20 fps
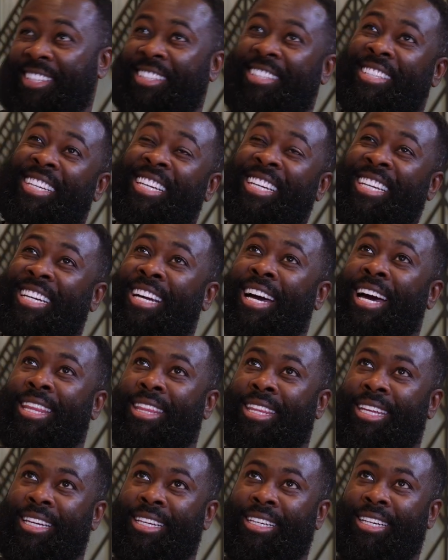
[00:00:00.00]
thing to eat,
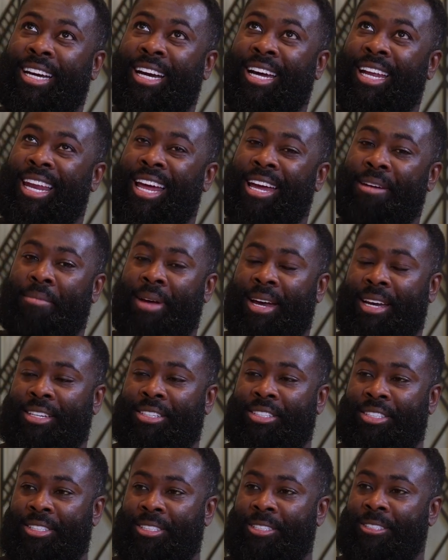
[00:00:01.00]
I like mac
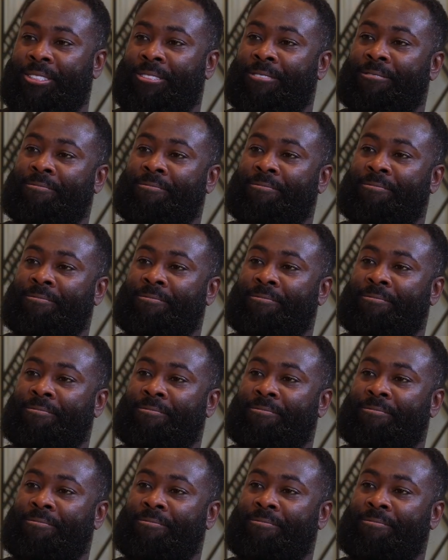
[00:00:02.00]
and cheese.